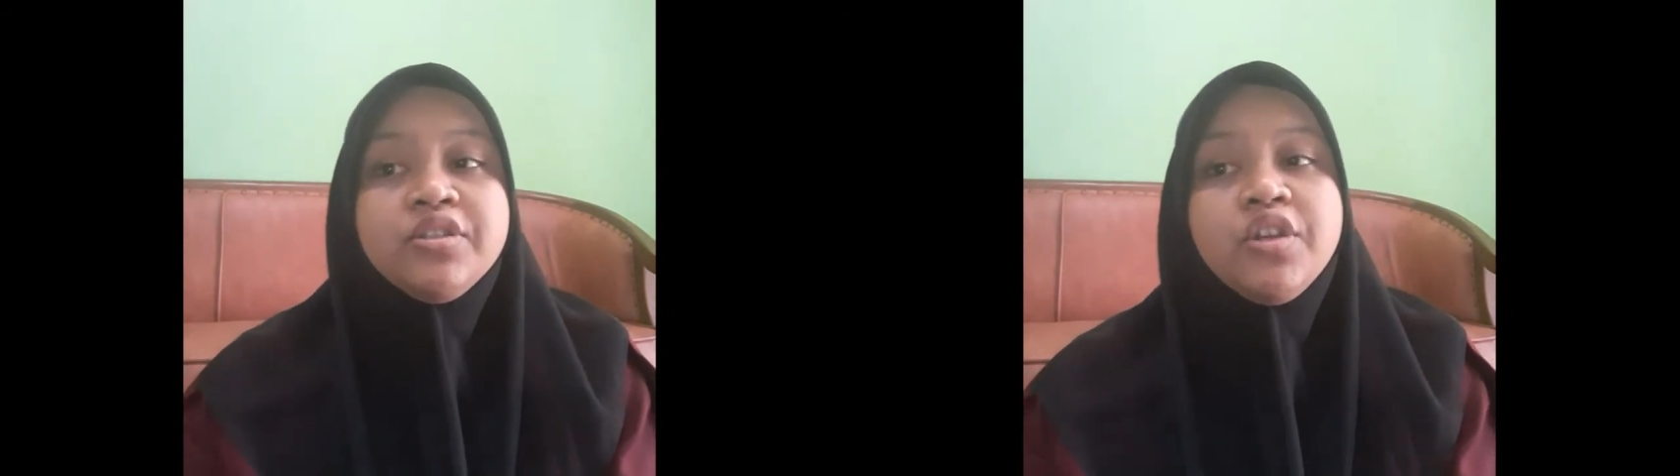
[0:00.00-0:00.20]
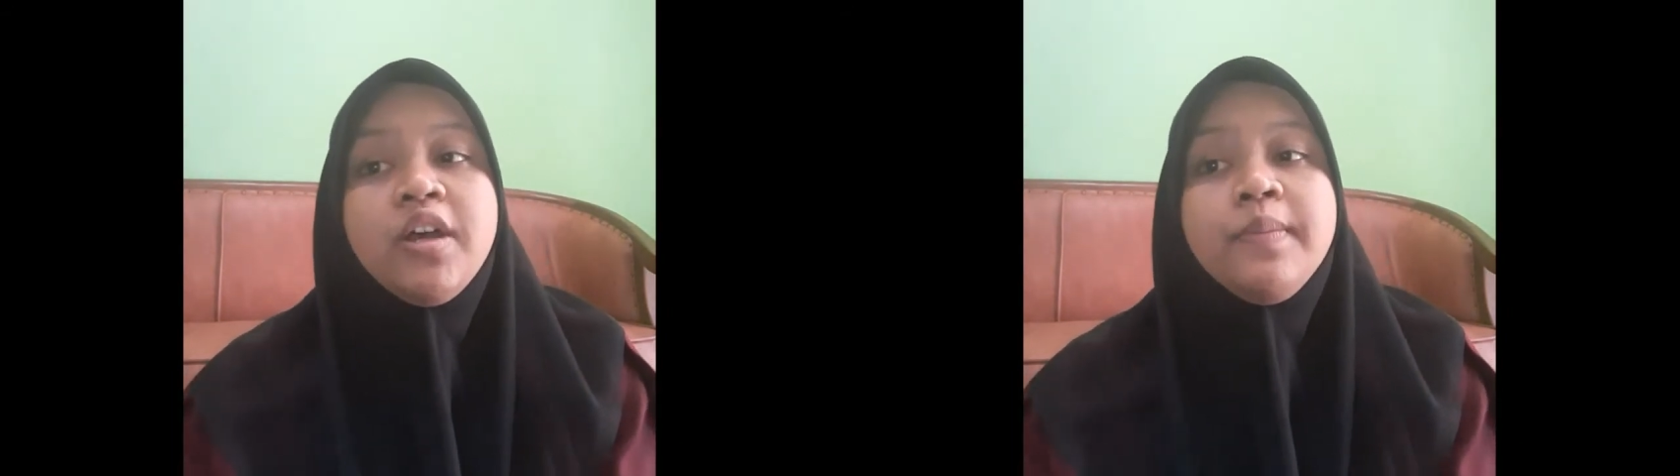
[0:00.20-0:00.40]

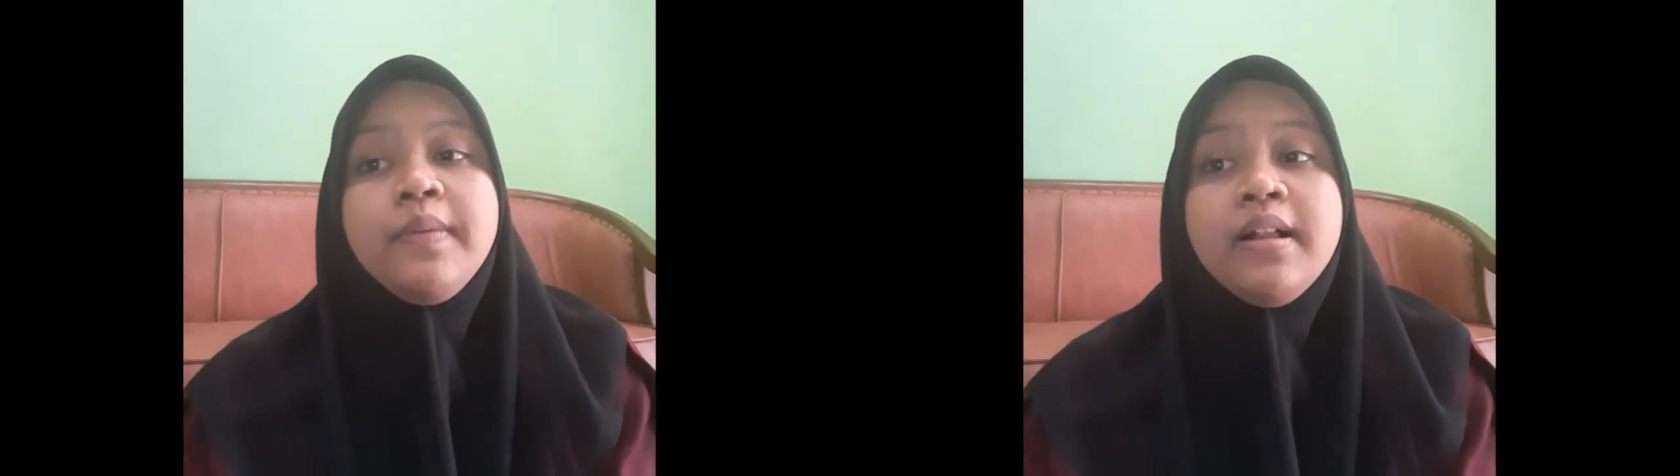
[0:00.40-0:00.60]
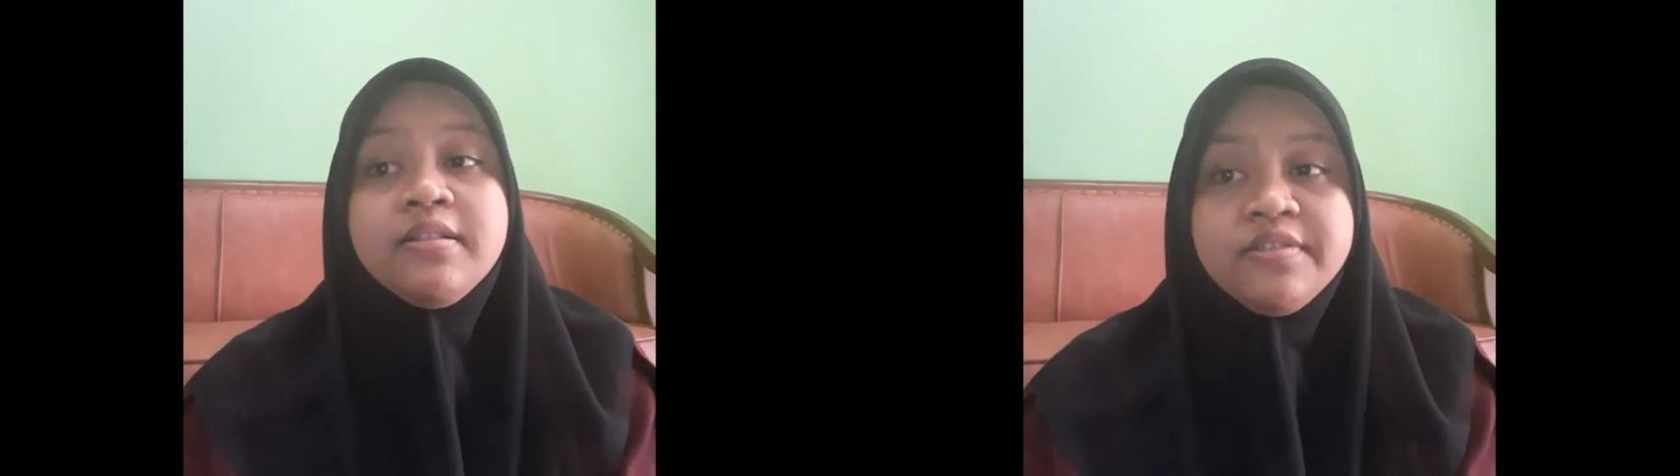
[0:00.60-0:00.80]
top
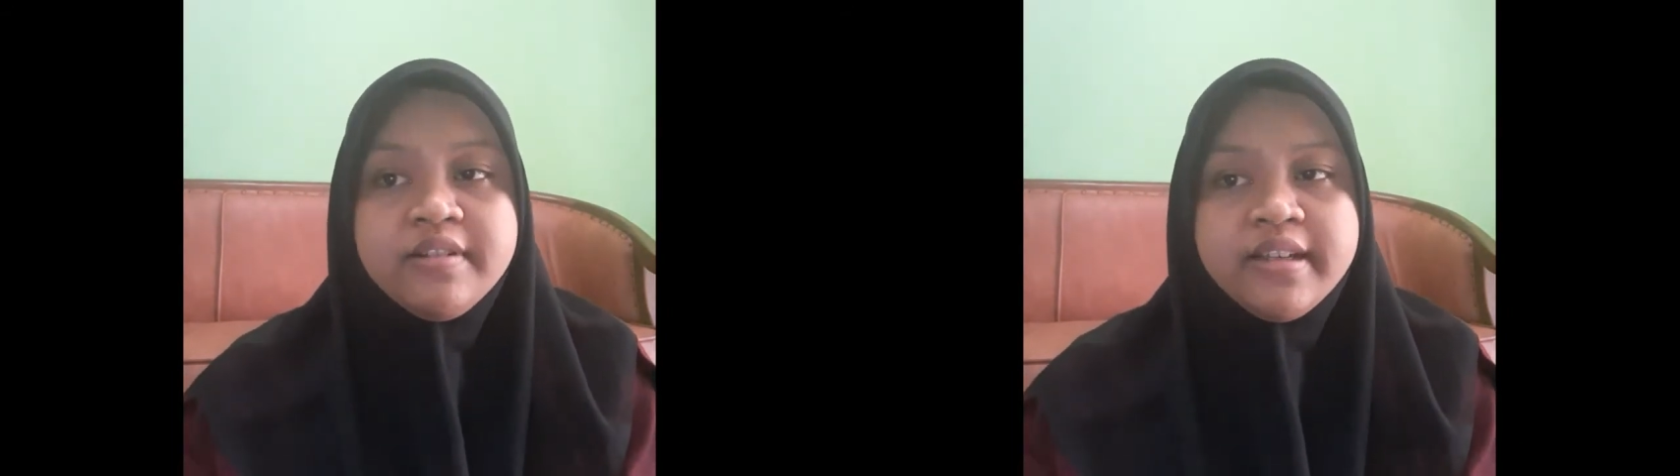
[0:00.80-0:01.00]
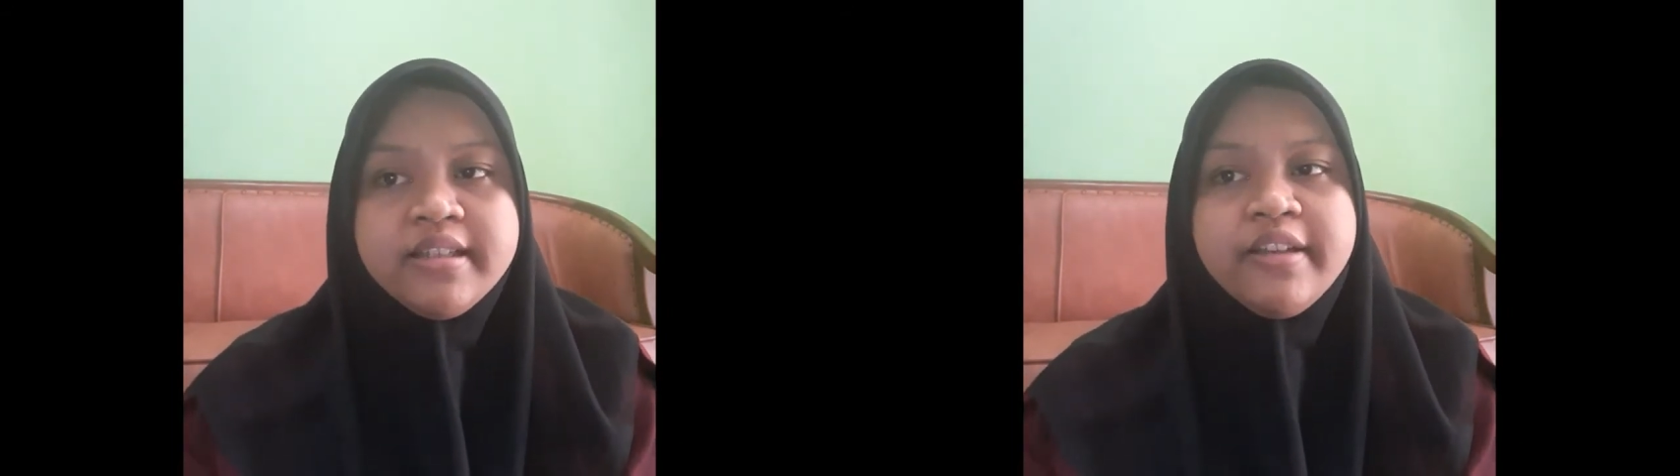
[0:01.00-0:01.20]

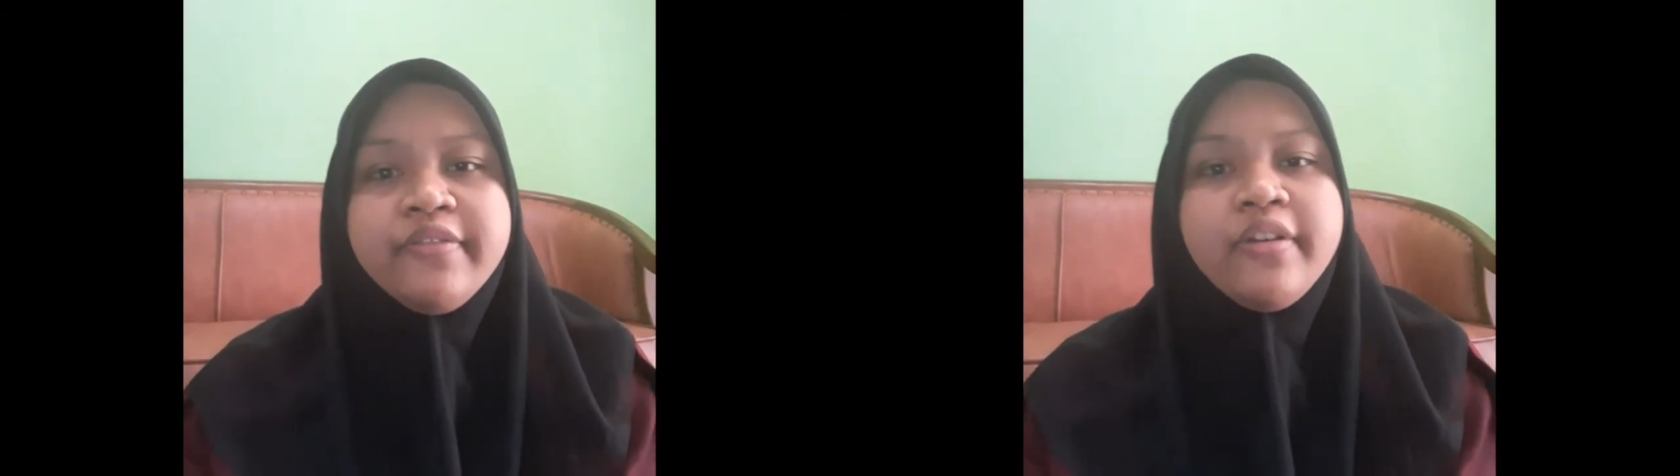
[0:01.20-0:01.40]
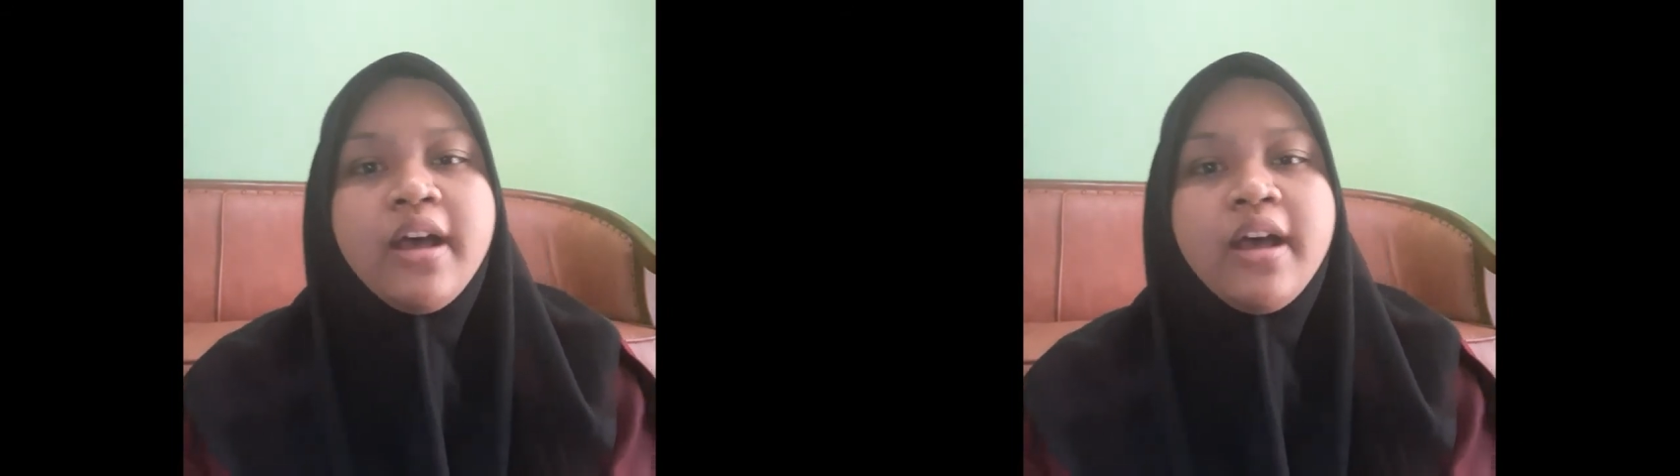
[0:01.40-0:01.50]
alternative.